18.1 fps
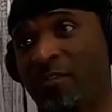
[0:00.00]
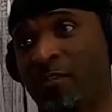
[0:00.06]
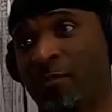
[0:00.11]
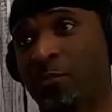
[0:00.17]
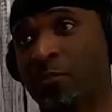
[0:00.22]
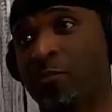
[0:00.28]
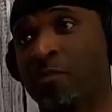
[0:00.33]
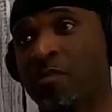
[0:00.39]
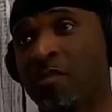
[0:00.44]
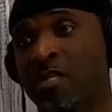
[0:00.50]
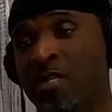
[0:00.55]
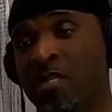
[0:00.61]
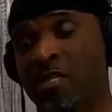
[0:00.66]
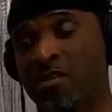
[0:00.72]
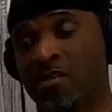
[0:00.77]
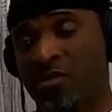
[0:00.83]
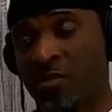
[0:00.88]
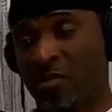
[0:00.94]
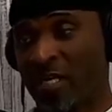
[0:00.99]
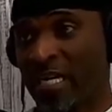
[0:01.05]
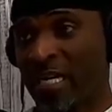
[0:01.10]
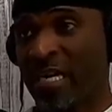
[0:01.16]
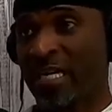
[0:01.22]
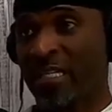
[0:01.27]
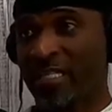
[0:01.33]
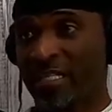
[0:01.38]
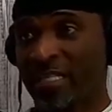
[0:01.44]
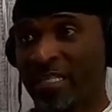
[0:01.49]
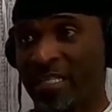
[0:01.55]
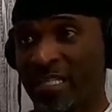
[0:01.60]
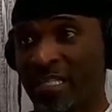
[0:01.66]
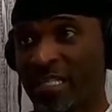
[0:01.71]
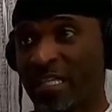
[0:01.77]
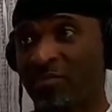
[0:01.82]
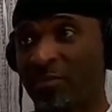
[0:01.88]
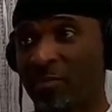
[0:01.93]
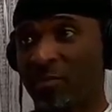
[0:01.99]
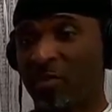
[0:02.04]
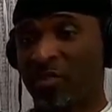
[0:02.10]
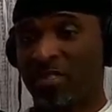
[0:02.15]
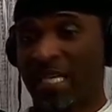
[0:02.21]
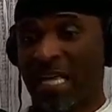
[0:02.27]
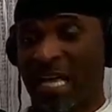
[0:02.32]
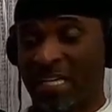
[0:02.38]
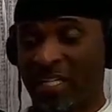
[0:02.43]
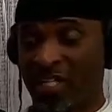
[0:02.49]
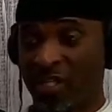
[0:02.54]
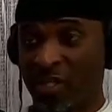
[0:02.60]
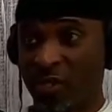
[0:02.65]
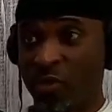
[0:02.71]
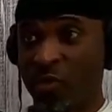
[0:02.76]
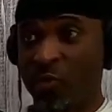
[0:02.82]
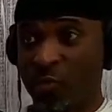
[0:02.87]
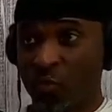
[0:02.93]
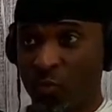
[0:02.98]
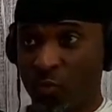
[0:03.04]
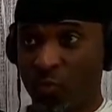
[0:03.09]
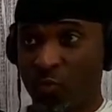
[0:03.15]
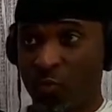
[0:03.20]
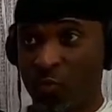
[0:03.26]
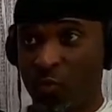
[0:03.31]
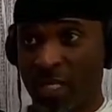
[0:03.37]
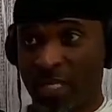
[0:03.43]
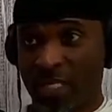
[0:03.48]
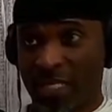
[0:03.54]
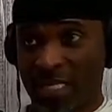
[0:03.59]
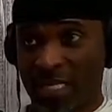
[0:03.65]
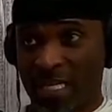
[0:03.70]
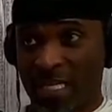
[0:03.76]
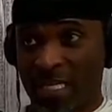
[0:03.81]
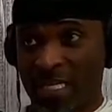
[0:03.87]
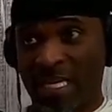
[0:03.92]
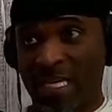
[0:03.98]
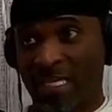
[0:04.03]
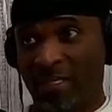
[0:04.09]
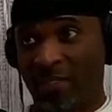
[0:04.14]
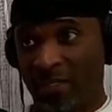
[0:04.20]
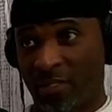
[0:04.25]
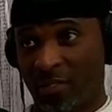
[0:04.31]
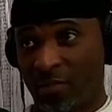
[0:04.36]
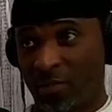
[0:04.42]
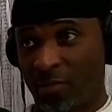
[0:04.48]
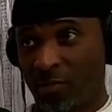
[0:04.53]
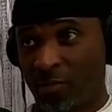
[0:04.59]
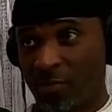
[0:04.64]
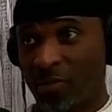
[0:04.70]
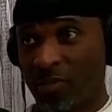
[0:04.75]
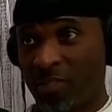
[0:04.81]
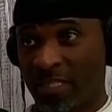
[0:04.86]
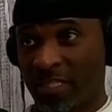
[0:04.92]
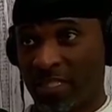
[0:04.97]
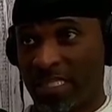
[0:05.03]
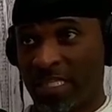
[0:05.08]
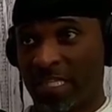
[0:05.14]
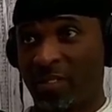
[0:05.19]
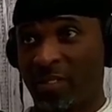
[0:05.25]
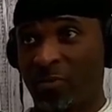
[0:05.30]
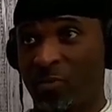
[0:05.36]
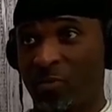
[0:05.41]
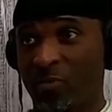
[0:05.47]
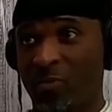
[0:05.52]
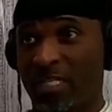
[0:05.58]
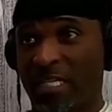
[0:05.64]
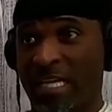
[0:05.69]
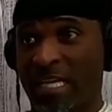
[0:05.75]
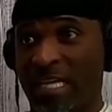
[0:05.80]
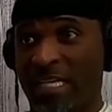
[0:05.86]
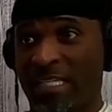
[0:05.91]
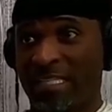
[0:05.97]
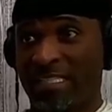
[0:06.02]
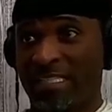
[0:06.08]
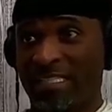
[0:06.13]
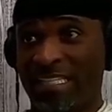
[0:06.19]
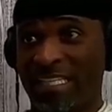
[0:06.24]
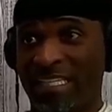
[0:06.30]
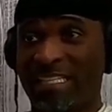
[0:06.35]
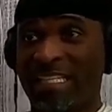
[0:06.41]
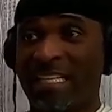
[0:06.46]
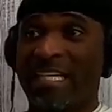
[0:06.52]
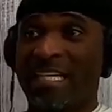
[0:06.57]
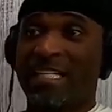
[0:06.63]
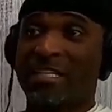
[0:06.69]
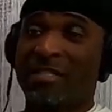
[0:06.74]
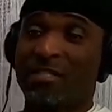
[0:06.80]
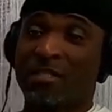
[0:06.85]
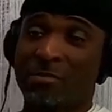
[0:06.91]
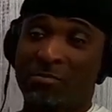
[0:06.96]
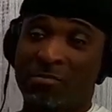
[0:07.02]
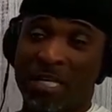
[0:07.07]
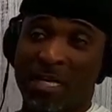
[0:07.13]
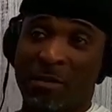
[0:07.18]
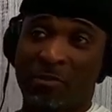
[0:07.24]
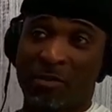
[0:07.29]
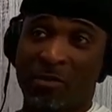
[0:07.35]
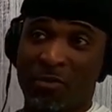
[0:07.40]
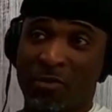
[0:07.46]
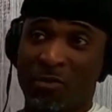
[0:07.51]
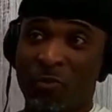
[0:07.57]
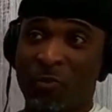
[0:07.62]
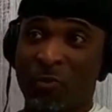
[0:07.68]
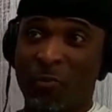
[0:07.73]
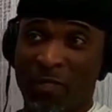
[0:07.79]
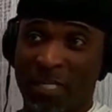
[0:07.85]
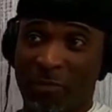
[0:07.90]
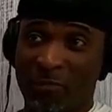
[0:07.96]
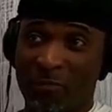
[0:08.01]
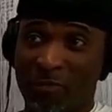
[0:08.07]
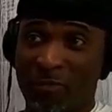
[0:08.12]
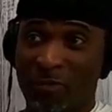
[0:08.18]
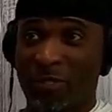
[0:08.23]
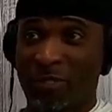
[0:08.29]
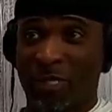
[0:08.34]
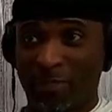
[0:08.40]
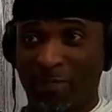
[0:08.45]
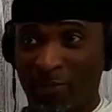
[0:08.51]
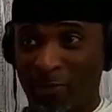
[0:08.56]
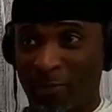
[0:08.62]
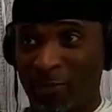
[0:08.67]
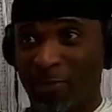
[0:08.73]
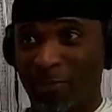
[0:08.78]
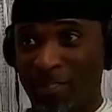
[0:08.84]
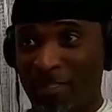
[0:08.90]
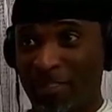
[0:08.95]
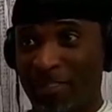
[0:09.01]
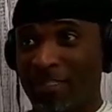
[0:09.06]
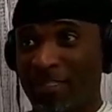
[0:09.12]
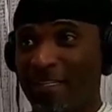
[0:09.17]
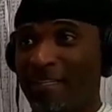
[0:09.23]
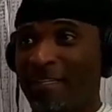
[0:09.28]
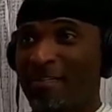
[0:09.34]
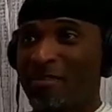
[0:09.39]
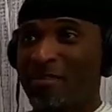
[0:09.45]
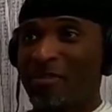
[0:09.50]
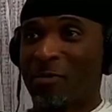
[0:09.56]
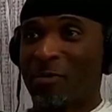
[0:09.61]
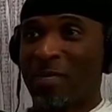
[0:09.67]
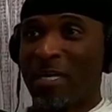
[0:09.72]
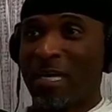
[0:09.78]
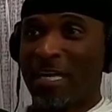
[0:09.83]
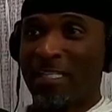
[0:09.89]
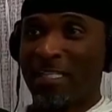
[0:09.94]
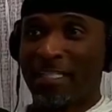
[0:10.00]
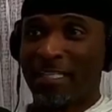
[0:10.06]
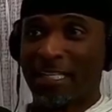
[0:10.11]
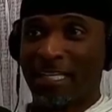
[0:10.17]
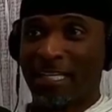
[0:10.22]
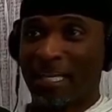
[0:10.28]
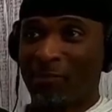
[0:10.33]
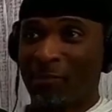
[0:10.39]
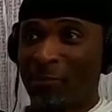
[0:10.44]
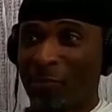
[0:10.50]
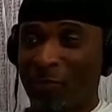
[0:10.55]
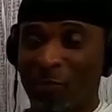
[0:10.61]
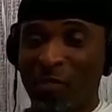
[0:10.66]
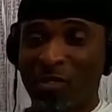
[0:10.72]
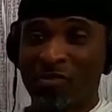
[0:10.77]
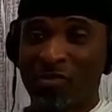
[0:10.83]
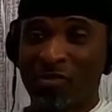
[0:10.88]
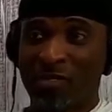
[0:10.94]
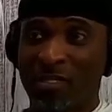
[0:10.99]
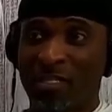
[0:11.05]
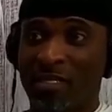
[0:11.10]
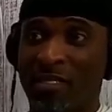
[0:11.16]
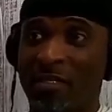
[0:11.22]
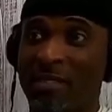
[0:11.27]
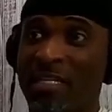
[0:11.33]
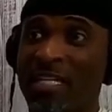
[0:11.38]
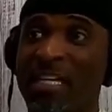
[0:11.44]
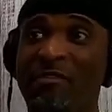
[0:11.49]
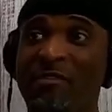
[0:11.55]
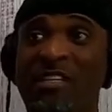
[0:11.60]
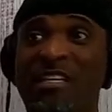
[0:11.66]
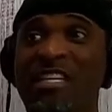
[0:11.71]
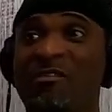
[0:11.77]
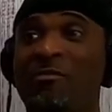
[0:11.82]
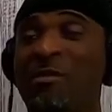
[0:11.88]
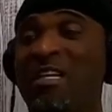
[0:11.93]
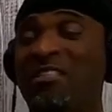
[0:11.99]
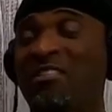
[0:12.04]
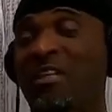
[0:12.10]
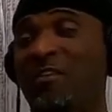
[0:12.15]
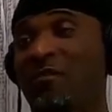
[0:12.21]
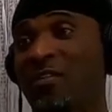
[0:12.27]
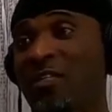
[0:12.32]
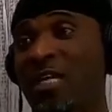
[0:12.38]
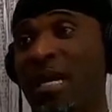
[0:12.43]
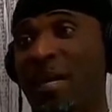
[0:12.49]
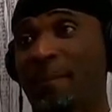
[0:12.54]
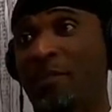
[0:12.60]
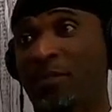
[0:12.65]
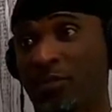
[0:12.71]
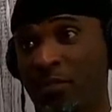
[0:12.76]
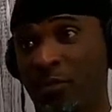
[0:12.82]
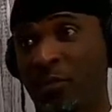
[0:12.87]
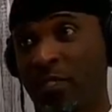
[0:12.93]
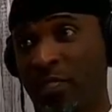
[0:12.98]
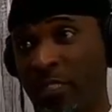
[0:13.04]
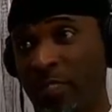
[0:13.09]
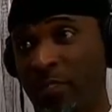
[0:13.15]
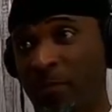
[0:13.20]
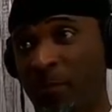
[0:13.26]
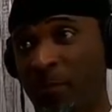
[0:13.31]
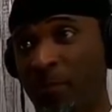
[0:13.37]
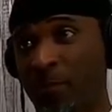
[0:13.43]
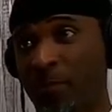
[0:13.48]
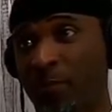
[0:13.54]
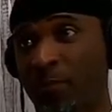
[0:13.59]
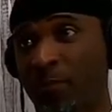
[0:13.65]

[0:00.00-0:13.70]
Yes. So I had to get 11 points. I knew what I had to do to mm-hmm. get what I had to get right. to be able to do what I was good at doing. Right. So I had to get 11 points to even give myself an opportunity. Right.